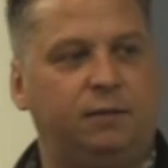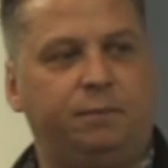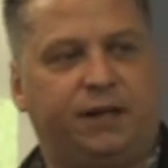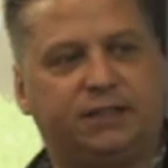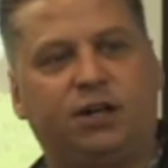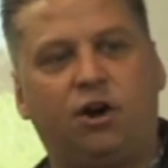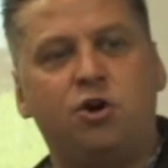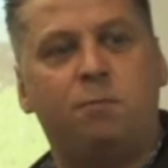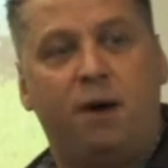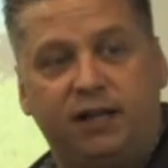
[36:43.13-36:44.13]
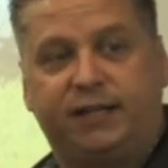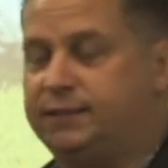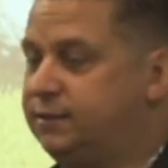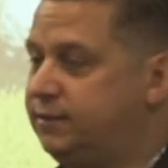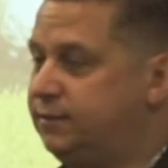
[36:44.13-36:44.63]
Because there are no
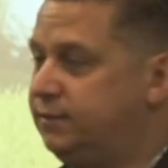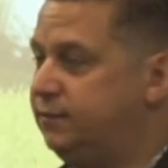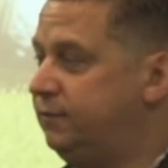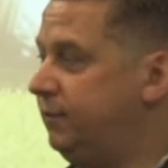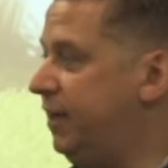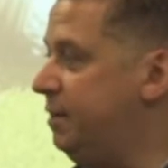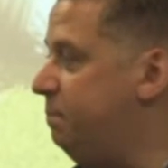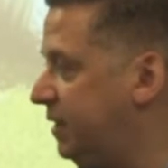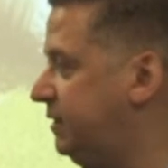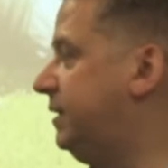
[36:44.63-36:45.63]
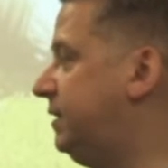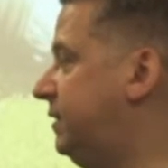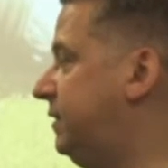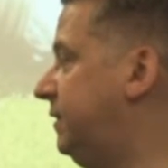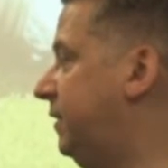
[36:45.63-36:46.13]
mulligans in business.
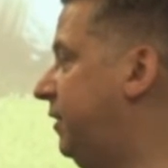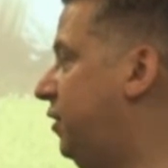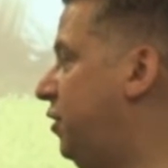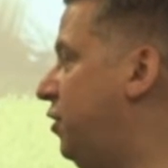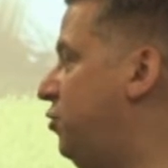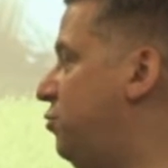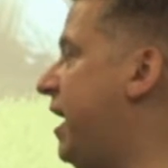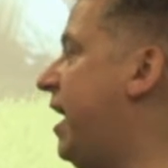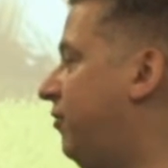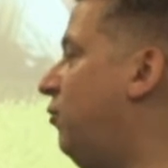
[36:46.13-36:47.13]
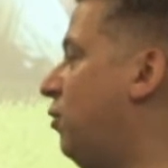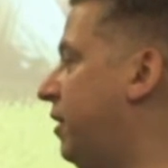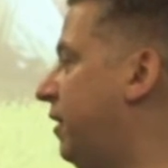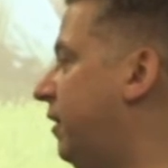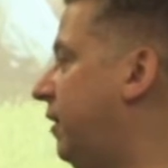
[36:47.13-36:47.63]
You can't afford
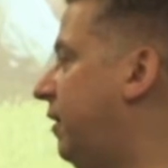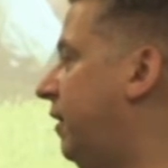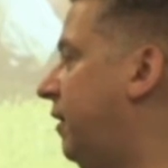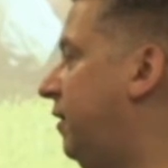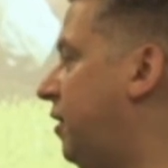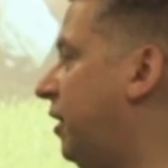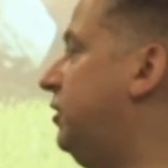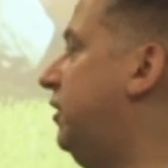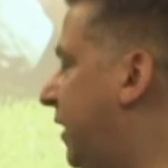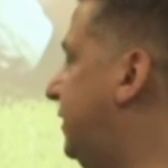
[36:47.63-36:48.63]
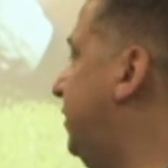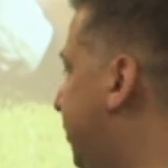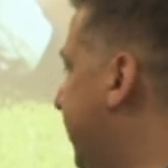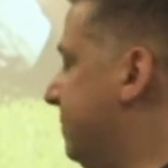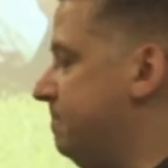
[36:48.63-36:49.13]
not to invest in your team.